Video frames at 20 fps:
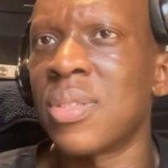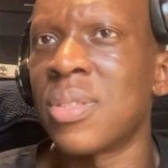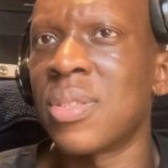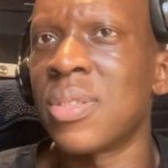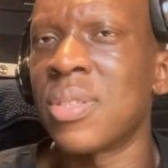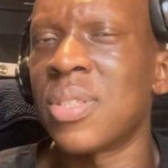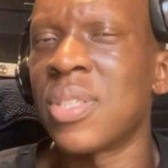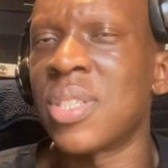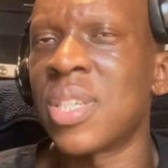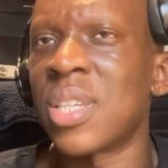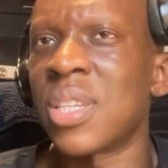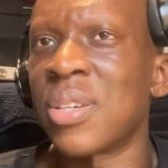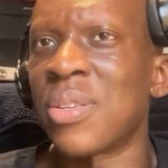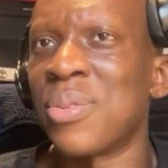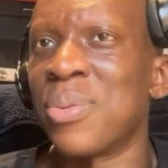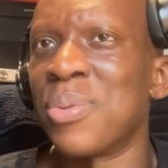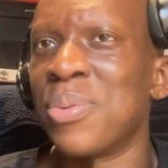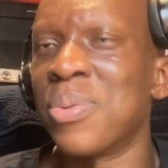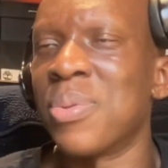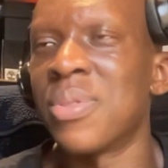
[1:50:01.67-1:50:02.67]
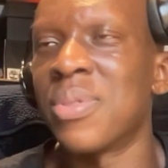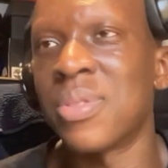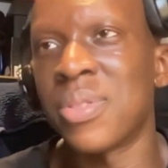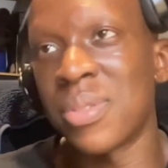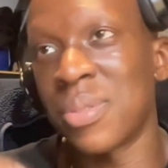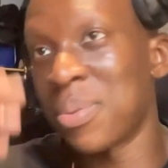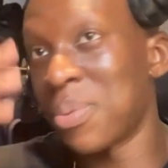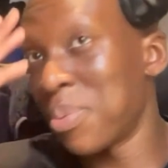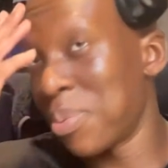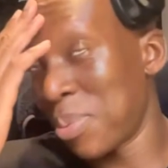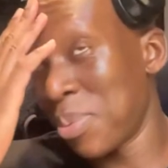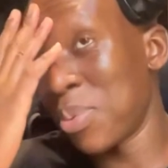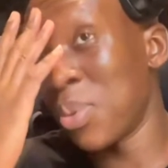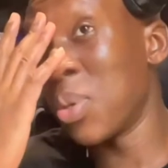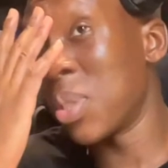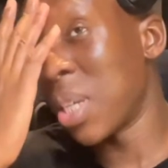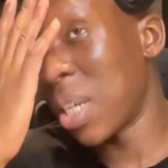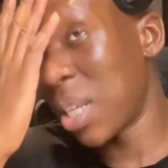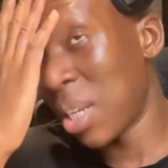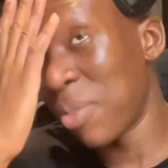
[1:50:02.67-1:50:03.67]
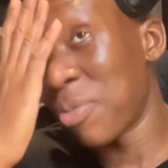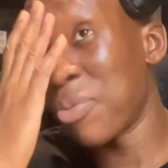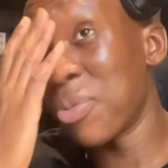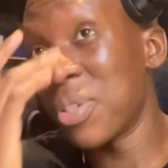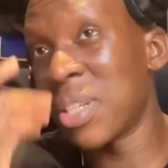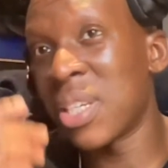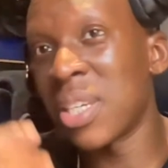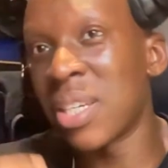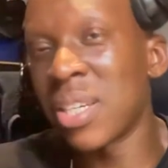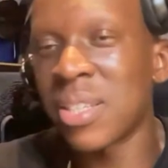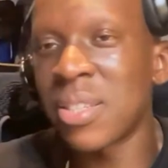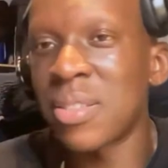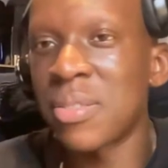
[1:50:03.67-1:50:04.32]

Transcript: Senegal will take the free kick.